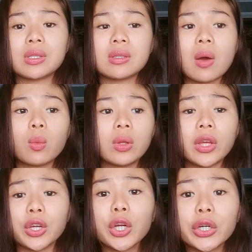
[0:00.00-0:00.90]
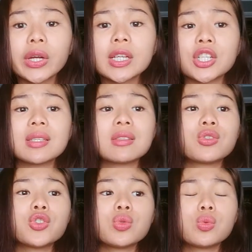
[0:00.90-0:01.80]
tough times that will
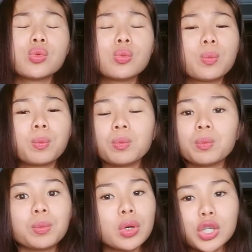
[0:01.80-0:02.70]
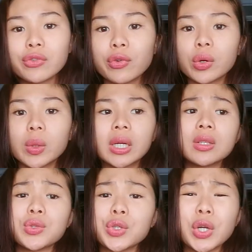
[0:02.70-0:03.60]
encourage us to
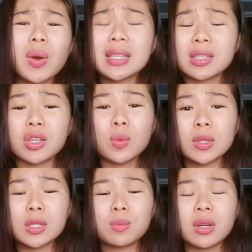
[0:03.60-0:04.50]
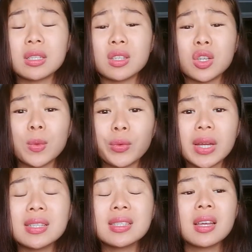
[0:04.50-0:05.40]
push forward and to grow as a
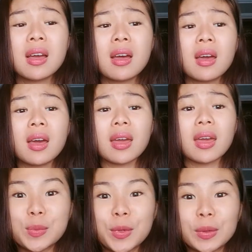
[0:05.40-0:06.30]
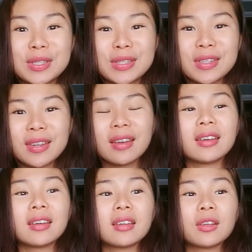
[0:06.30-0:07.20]
human race. We're getting
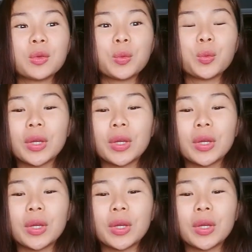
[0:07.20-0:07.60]
exposed.